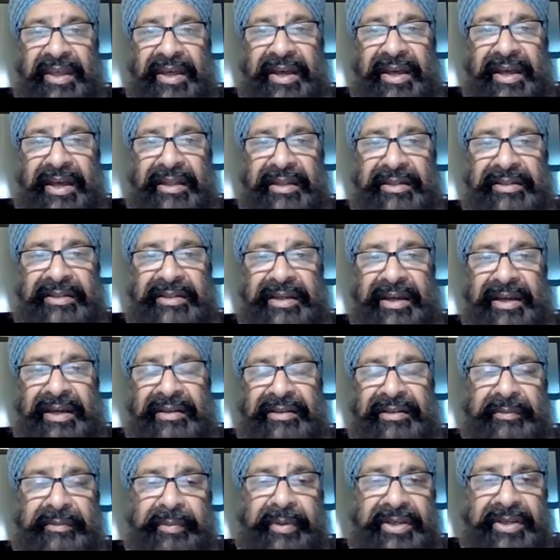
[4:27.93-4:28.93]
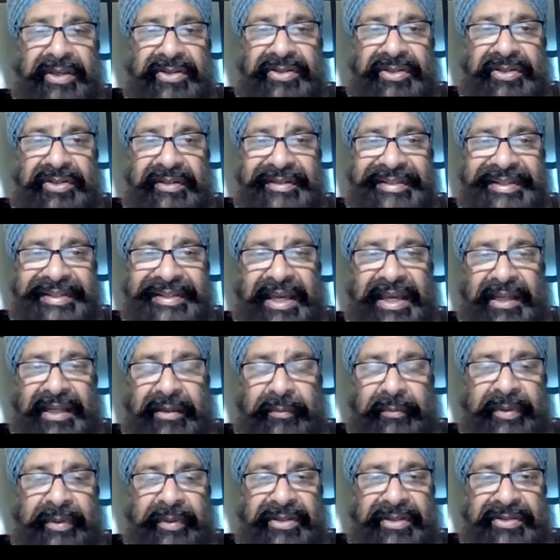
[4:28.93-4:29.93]
and other patients,
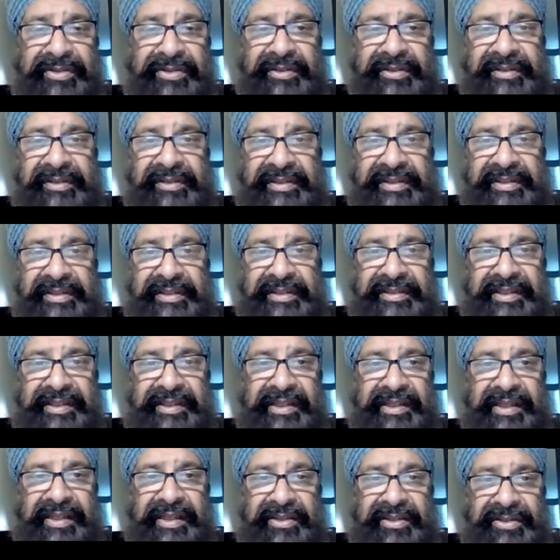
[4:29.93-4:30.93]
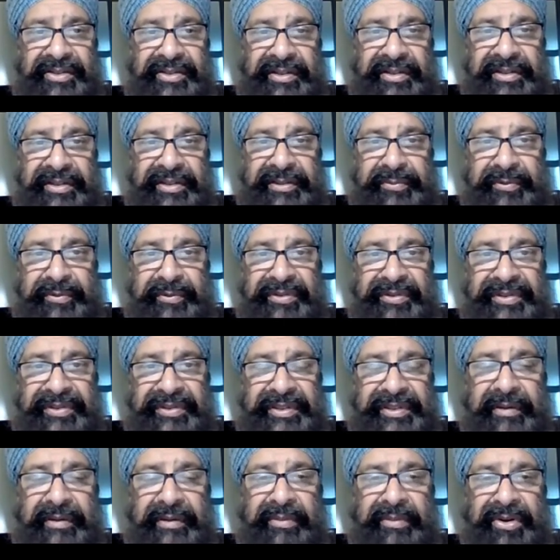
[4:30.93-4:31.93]
adult patients, teenagers with
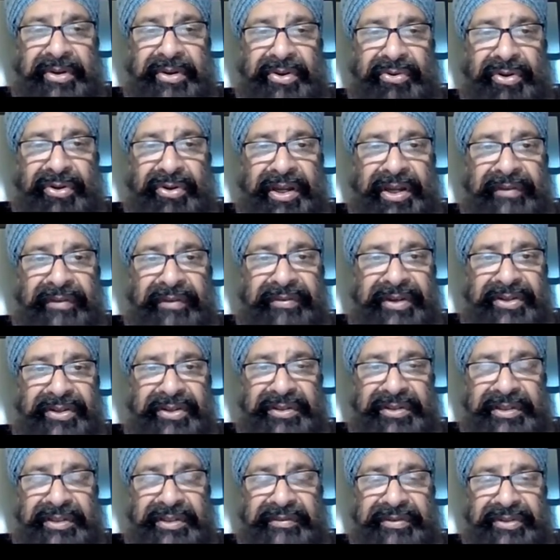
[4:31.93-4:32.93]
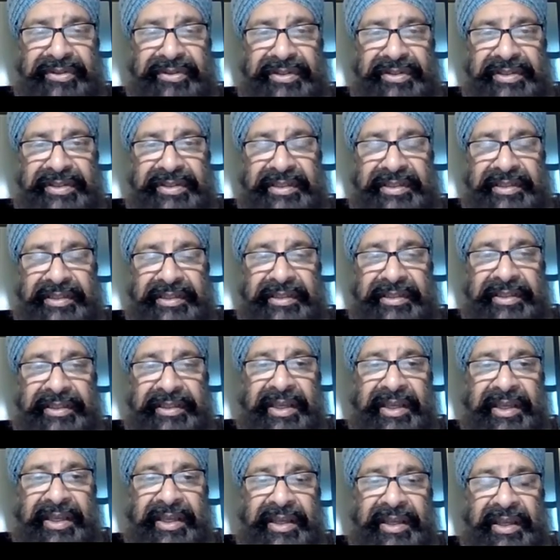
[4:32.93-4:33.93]
some craniofacial deficiency.
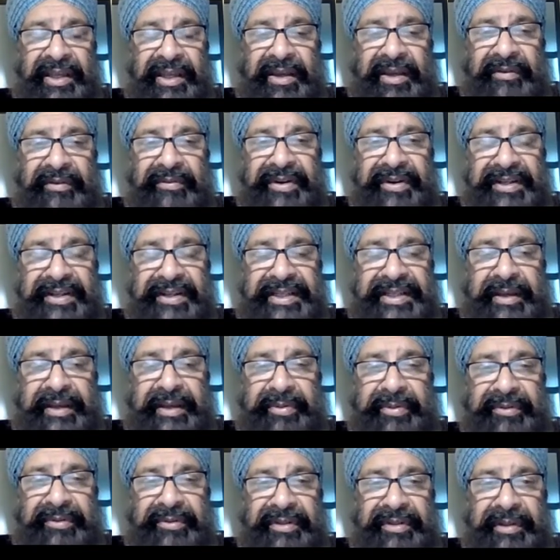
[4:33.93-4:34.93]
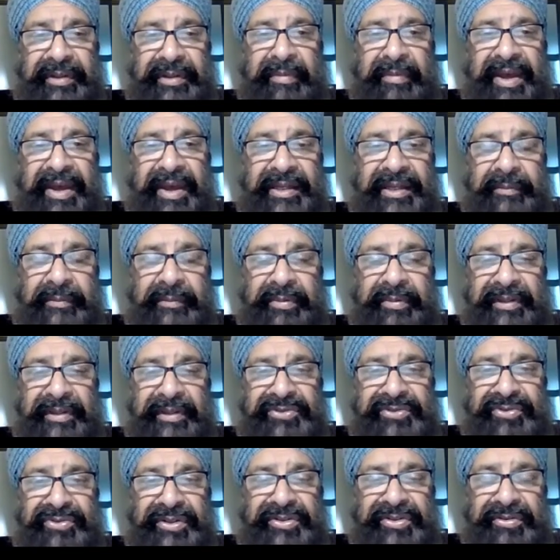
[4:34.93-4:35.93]
For example, the mandible
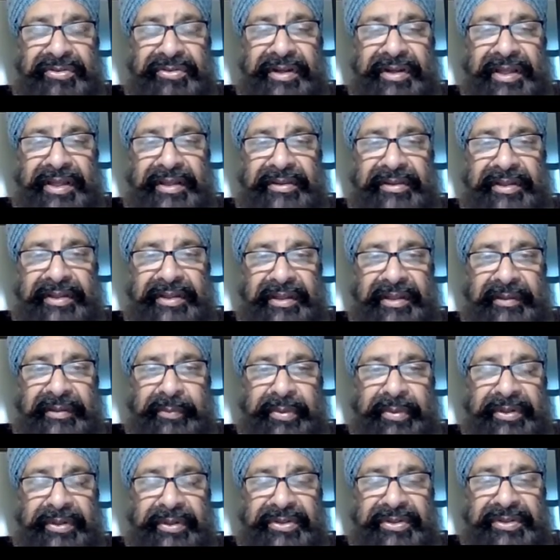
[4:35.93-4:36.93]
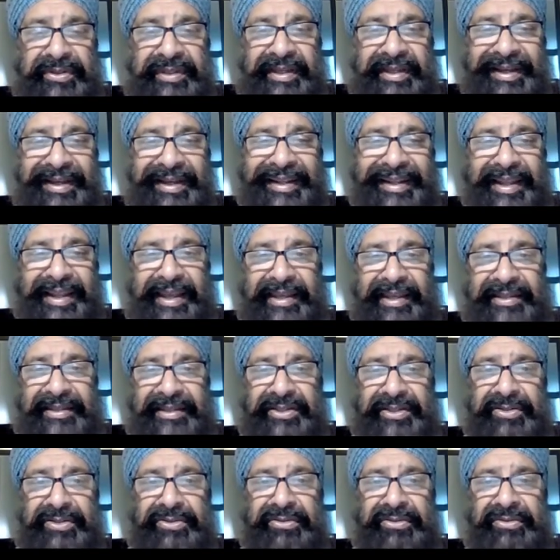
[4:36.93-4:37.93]
is retrognathic, producing a class
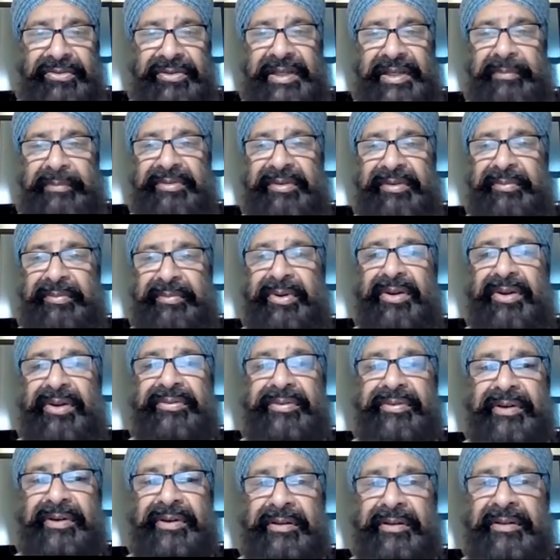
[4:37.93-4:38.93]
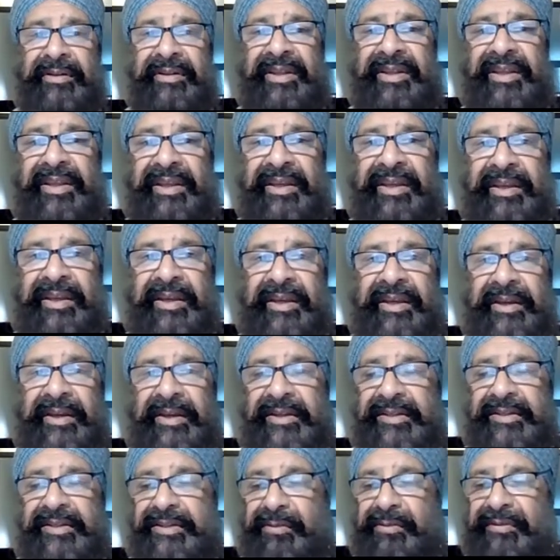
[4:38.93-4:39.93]
two type of profile.
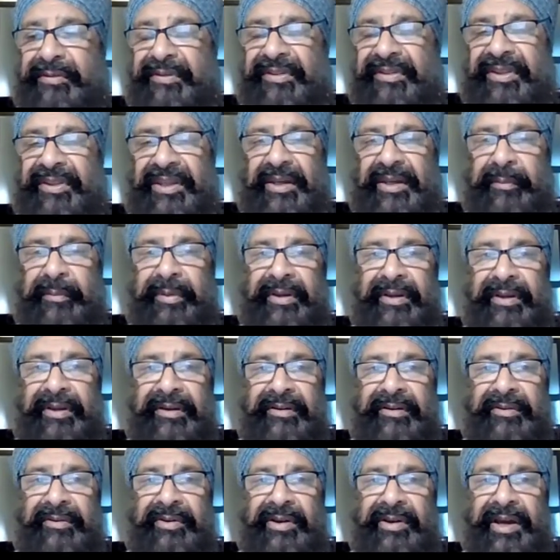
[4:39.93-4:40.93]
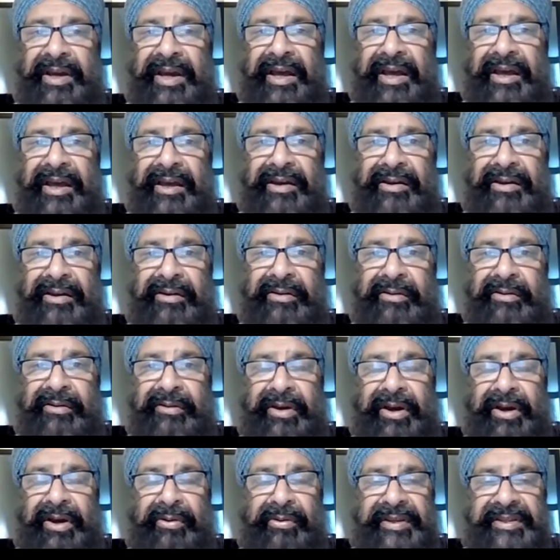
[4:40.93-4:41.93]
So we have to think about how
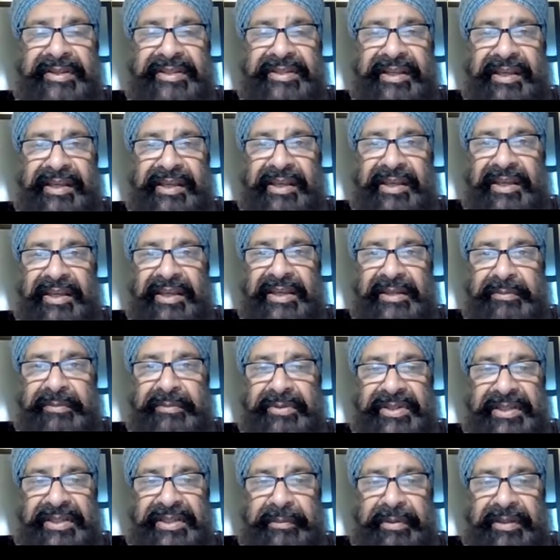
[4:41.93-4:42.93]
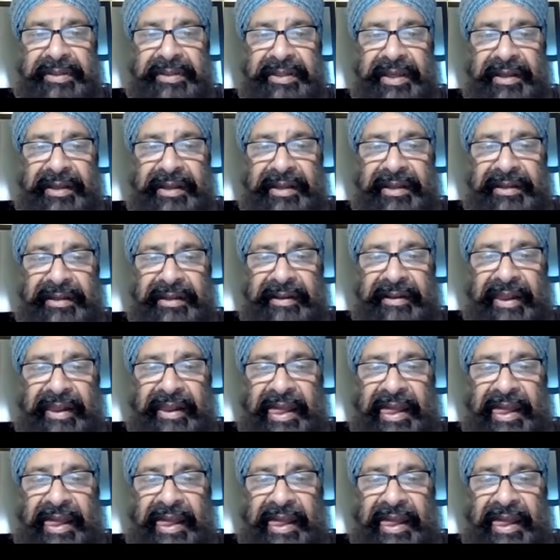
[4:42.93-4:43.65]
OSA is precipitated,